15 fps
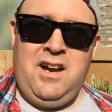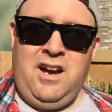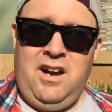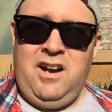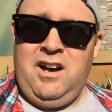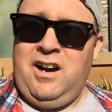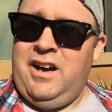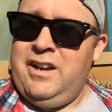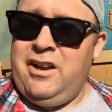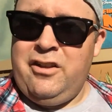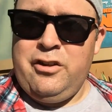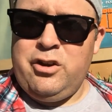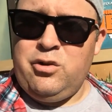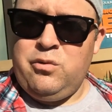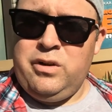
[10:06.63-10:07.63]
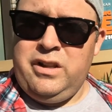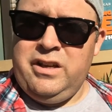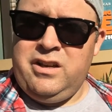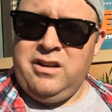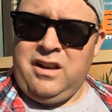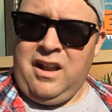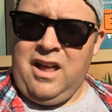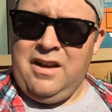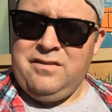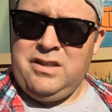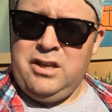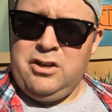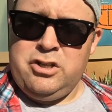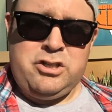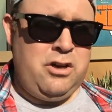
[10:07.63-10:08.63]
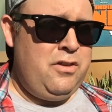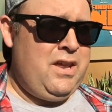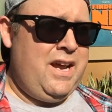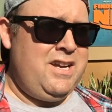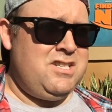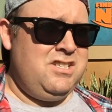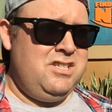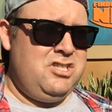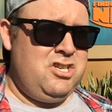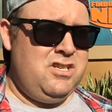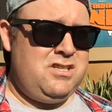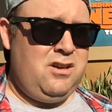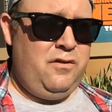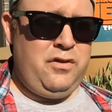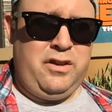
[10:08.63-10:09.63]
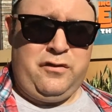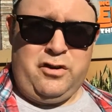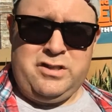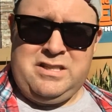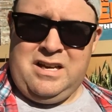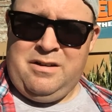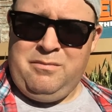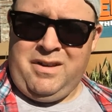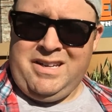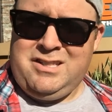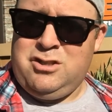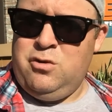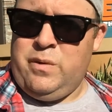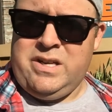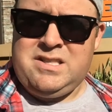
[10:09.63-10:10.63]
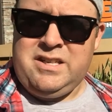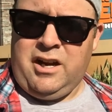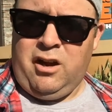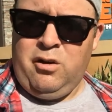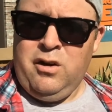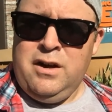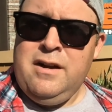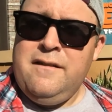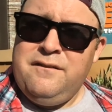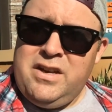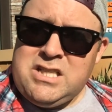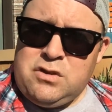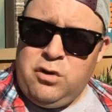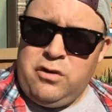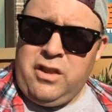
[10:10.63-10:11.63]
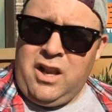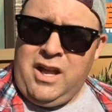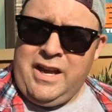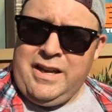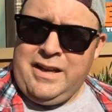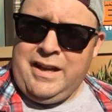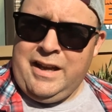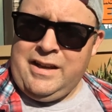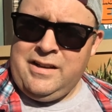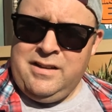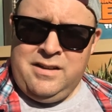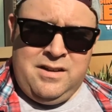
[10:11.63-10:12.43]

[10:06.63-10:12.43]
Another really good live theater show that I actually just saw for the first time like 2 weeks ago, Festival of the Lion King.